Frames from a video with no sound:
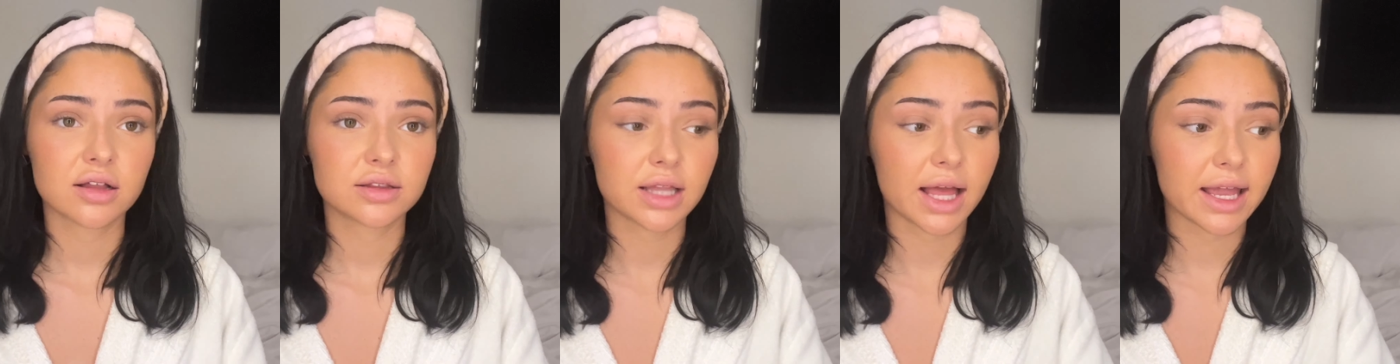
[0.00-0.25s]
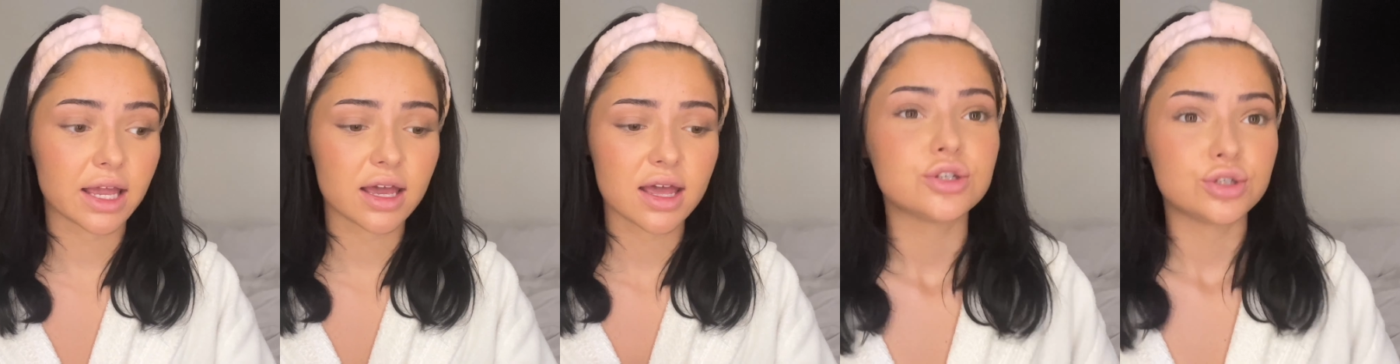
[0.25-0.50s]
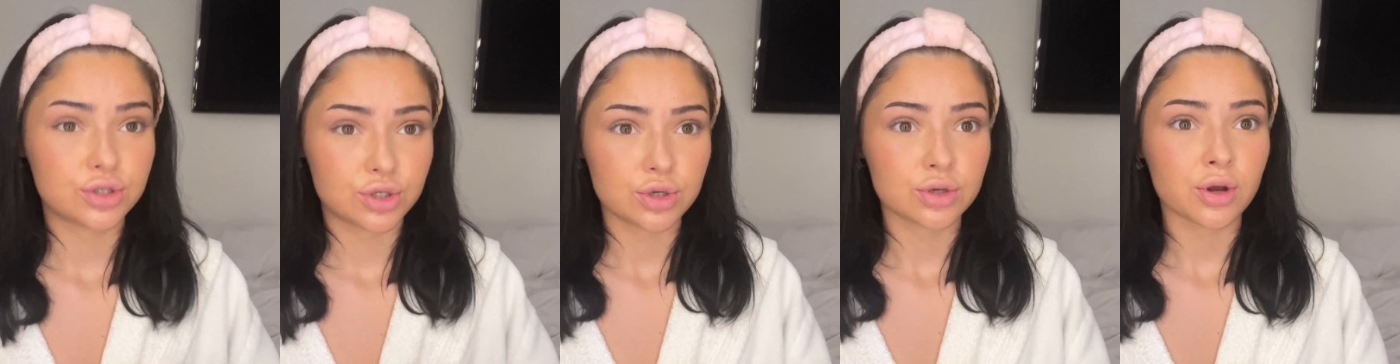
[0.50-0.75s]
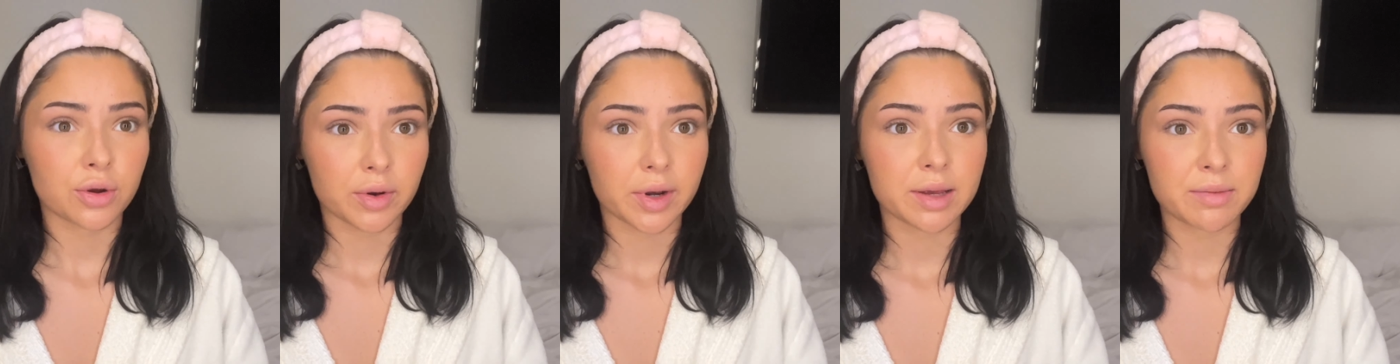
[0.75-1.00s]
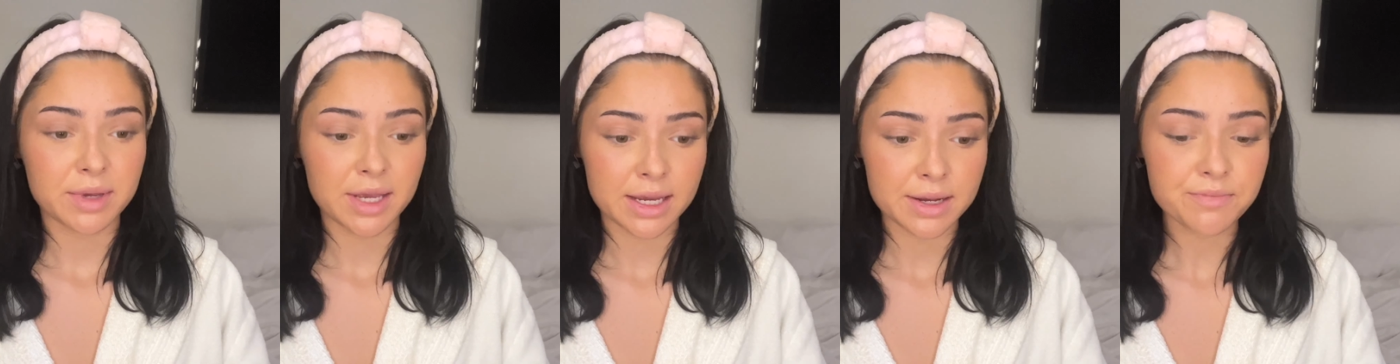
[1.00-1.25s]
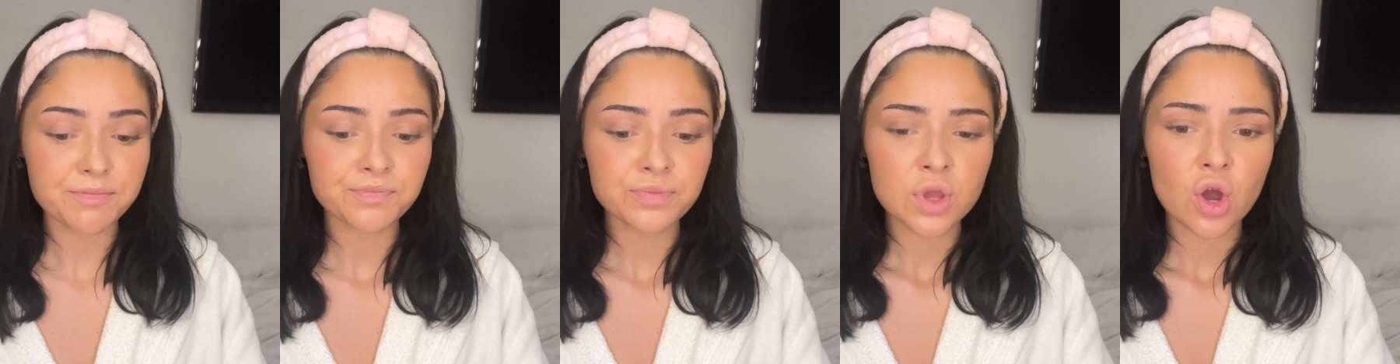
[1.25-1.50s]
like, do you know what I
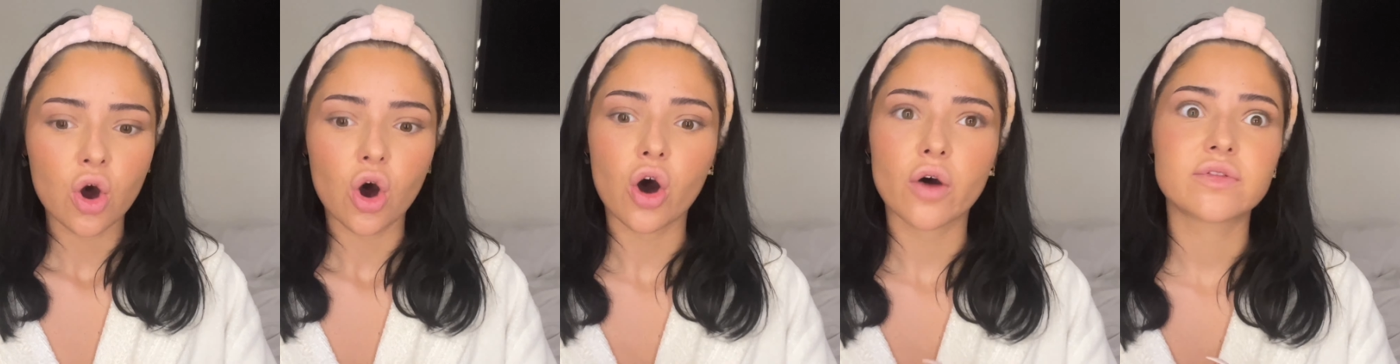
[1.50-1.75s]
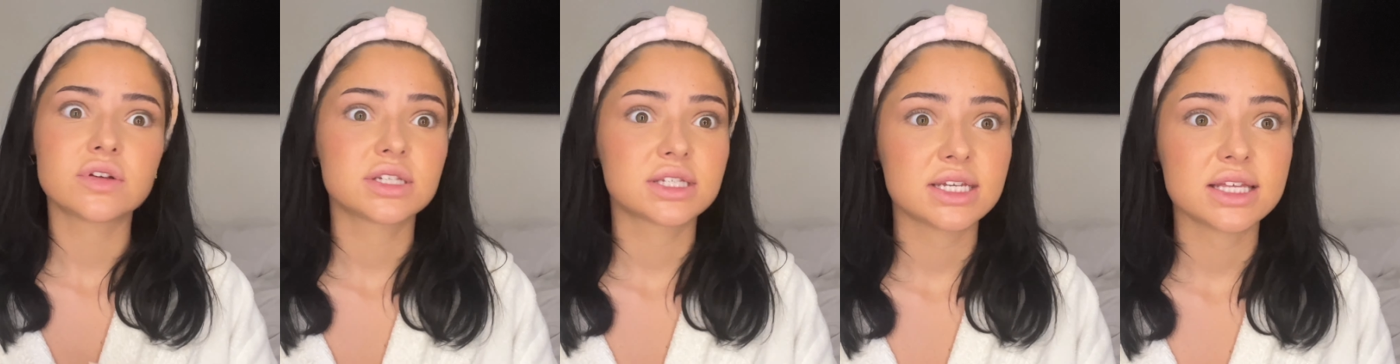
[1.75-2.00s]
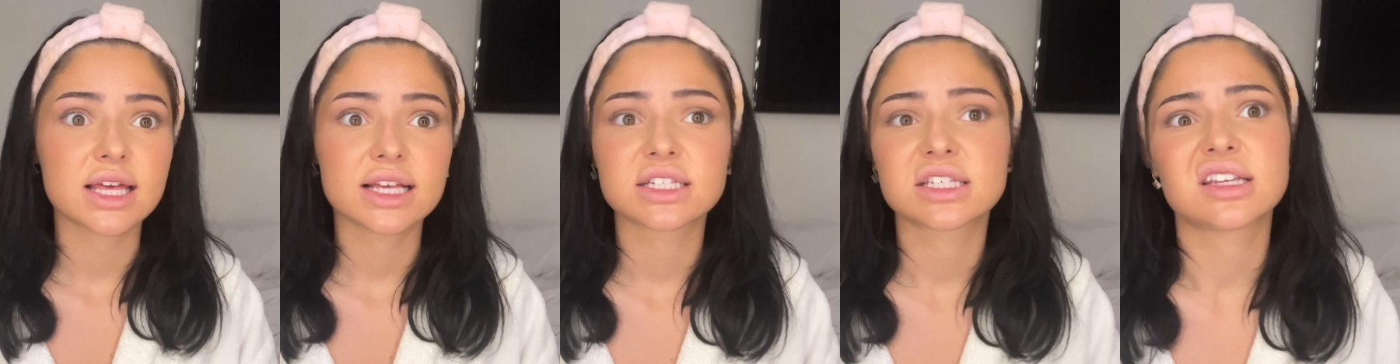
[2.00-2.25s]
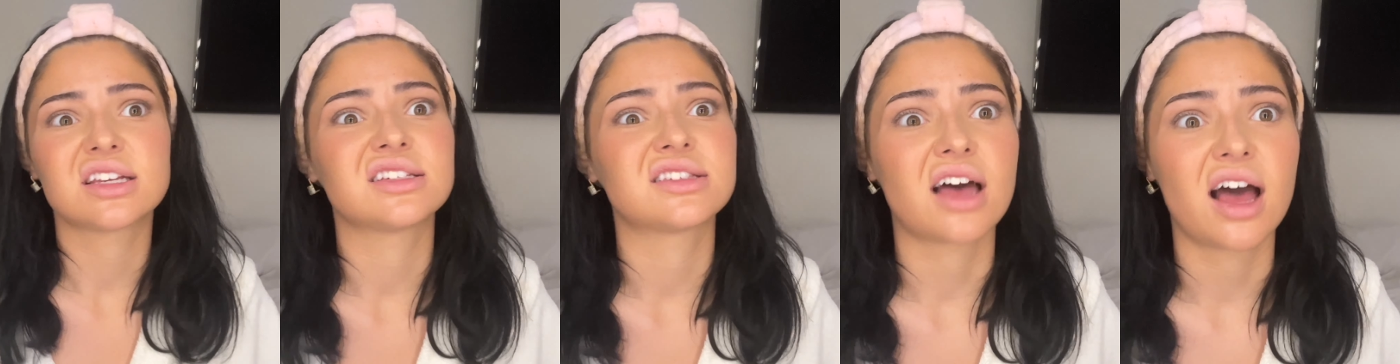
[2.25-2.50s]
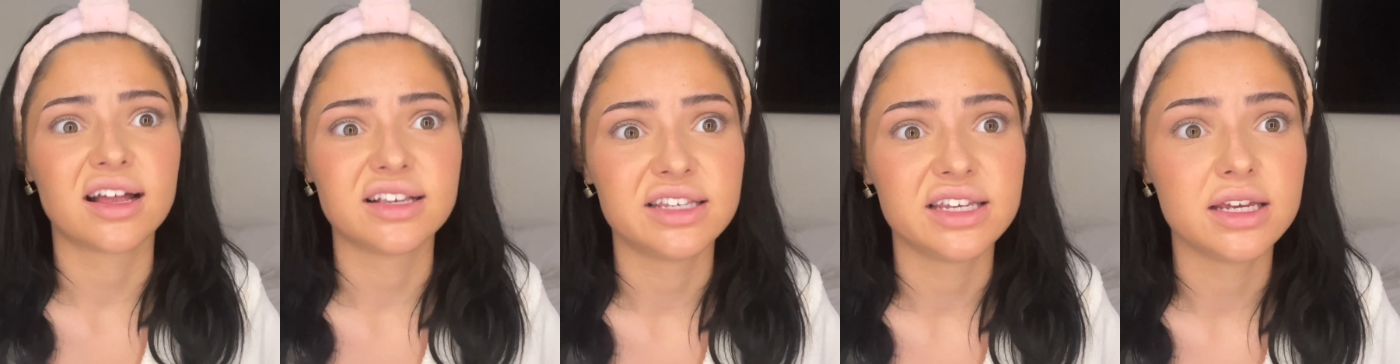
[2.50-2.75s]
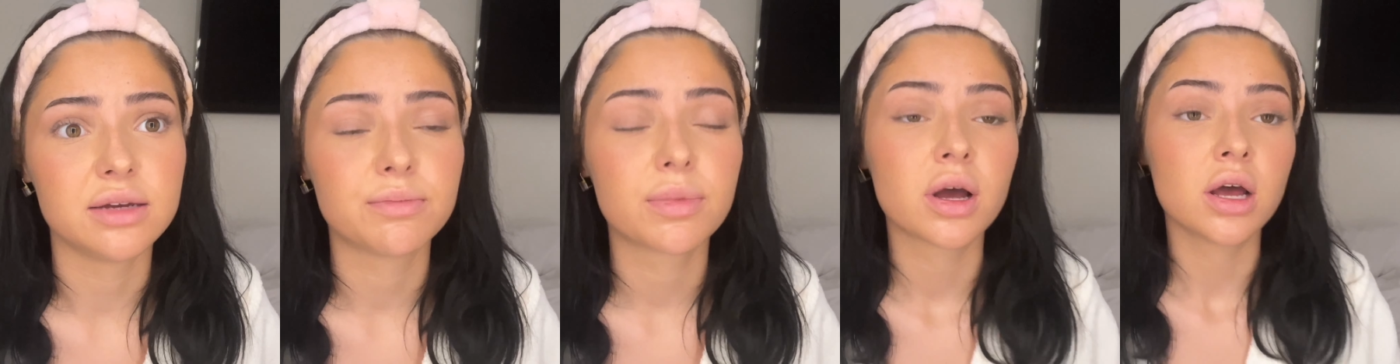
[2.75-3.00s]
mean? Obviously there's things that are deep.